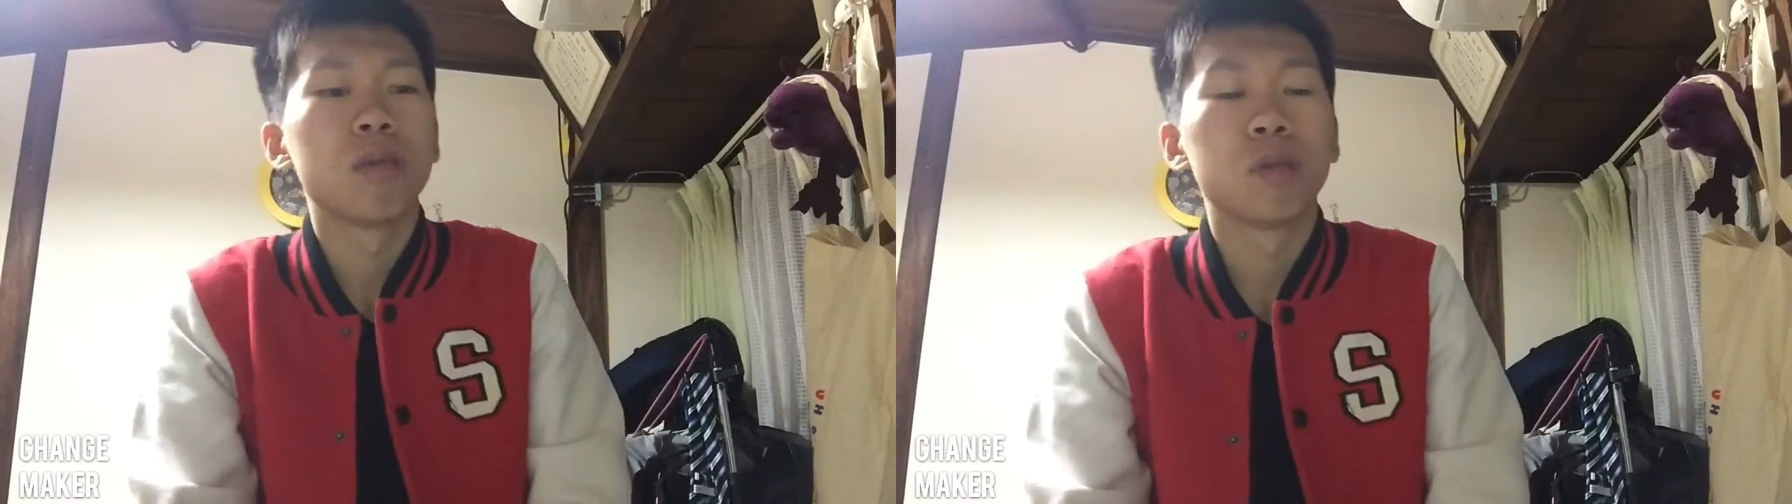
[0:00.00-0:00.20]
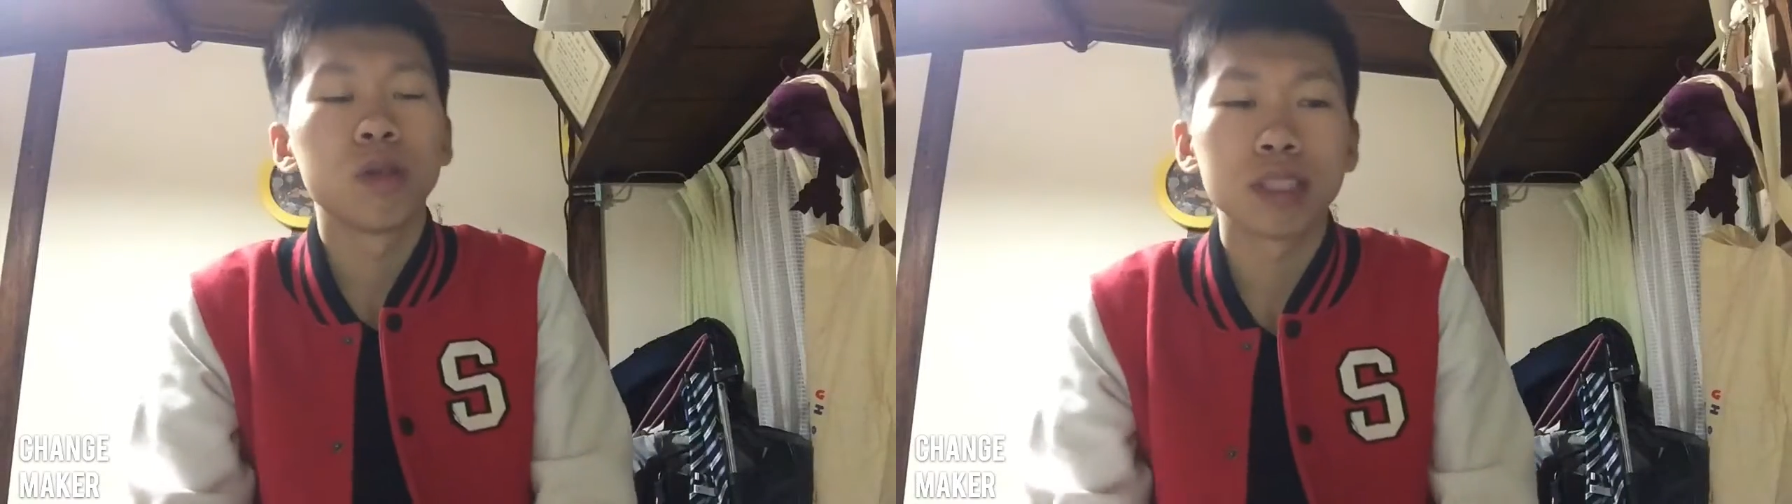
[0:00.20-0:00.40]

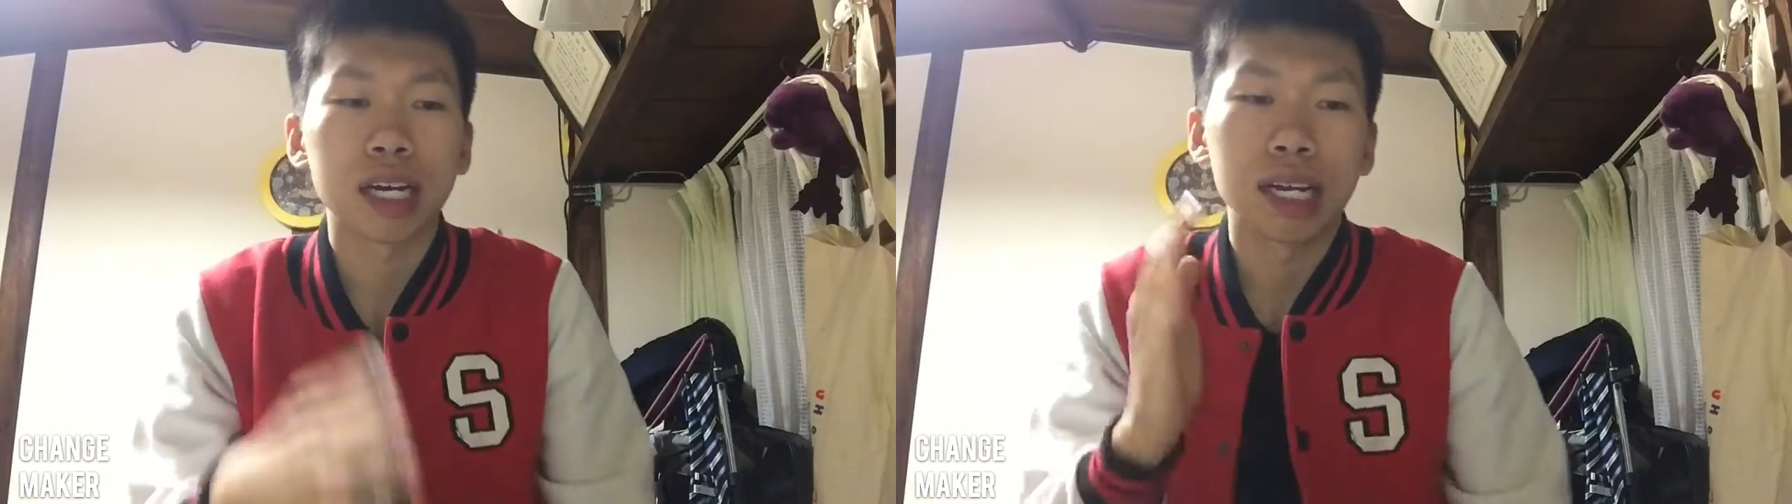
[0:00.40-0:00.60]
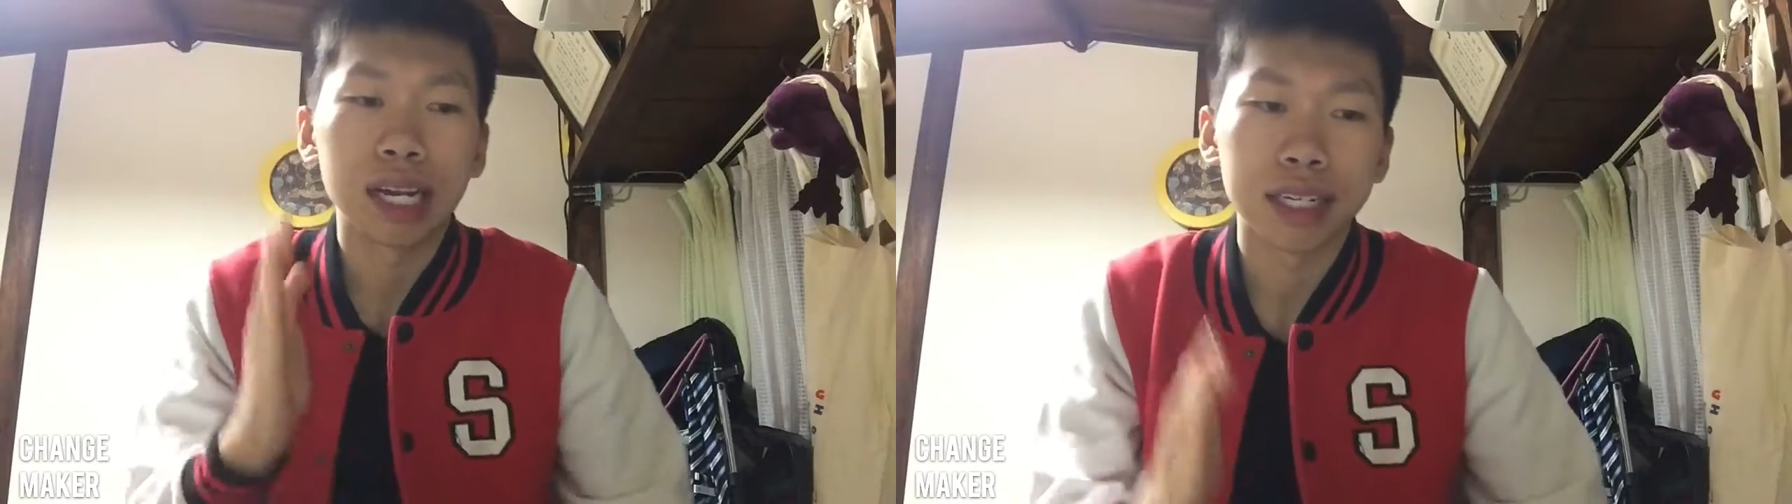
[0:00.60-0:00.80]

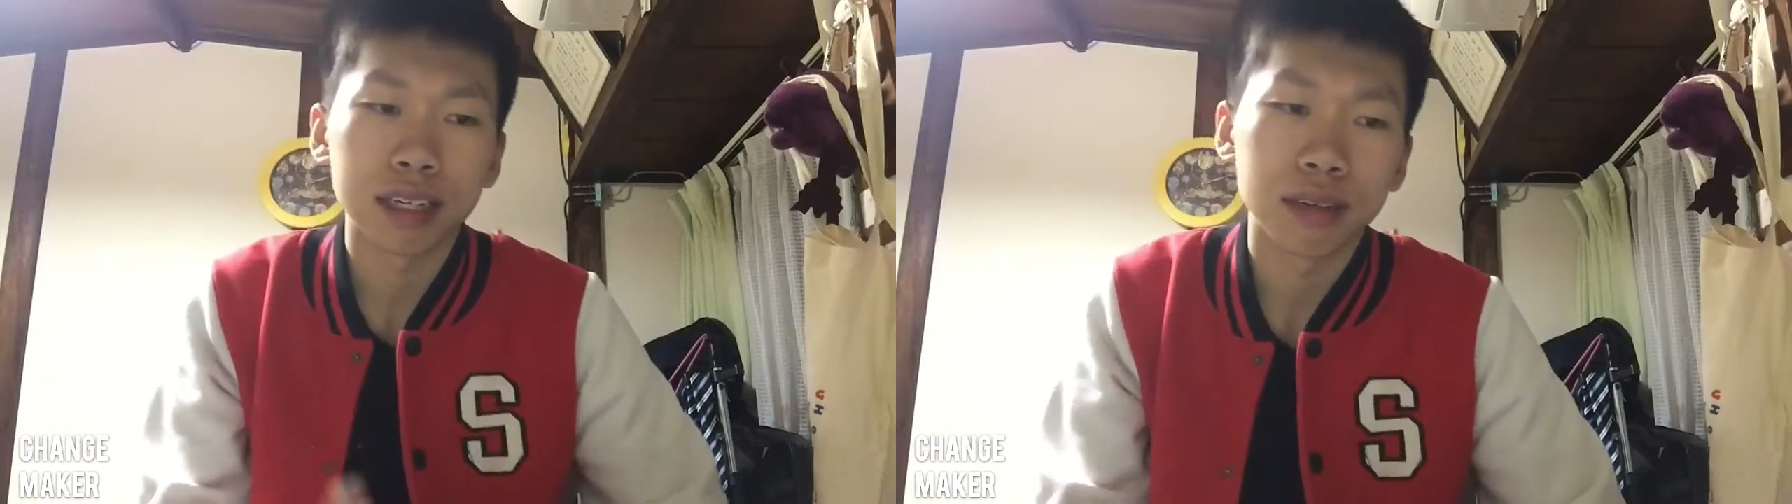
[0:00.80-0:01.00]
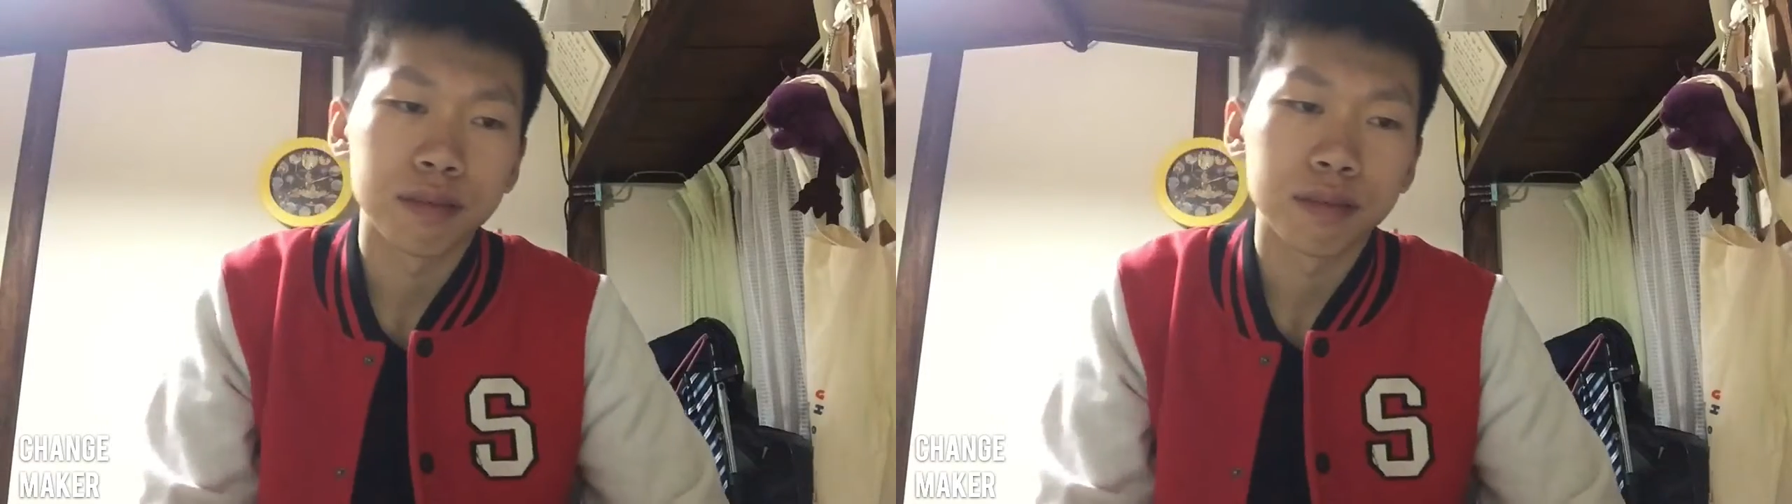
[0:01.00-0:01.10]
Product Red